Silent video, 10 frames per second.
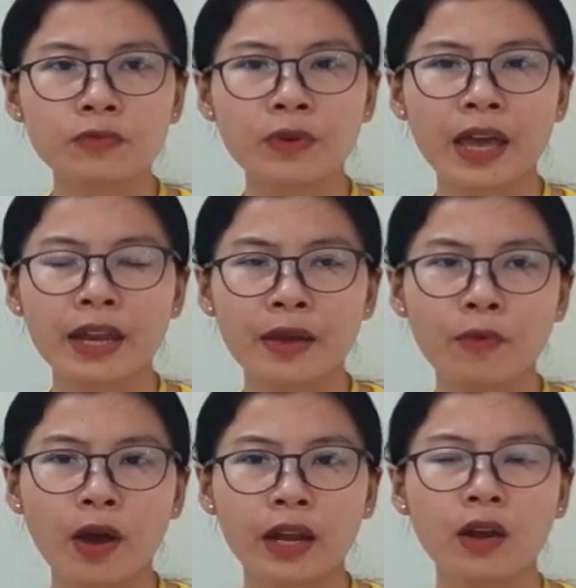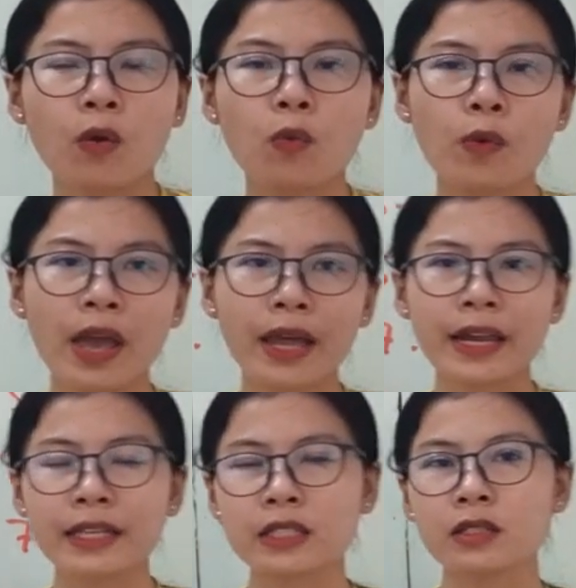where they what where
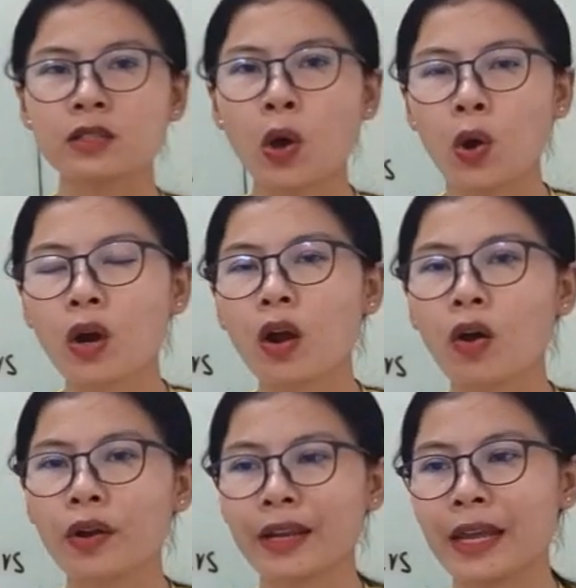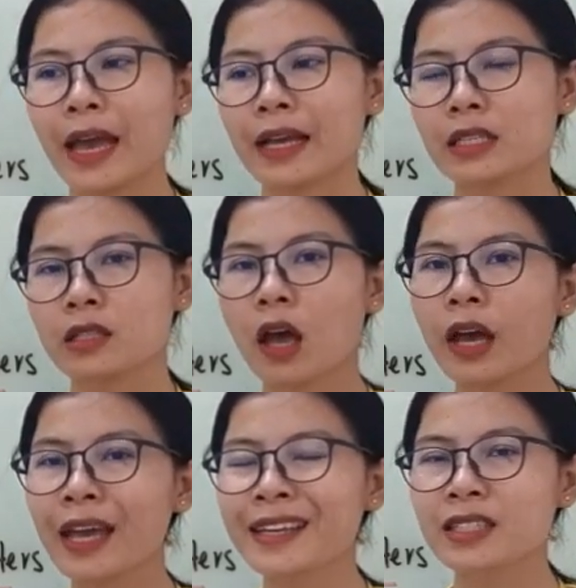they store or they are
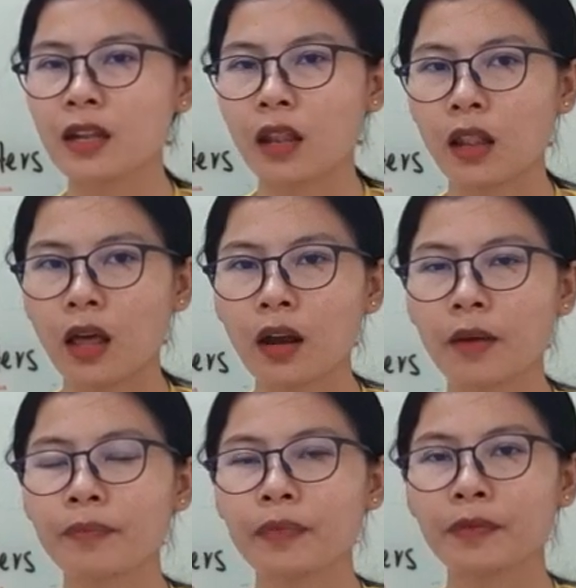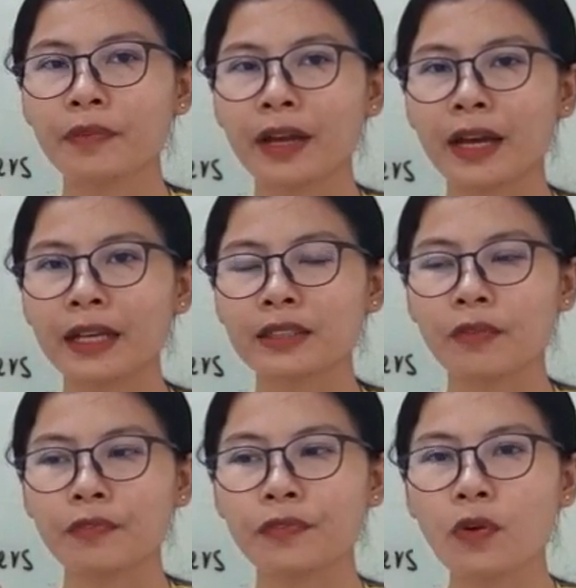stocking a lot of different kinds
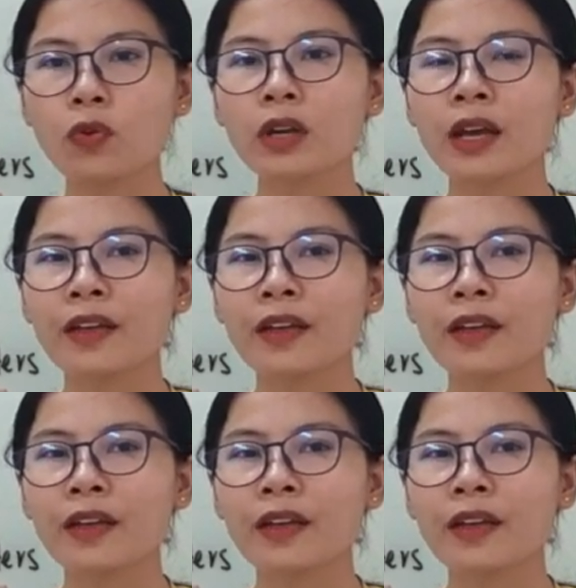of food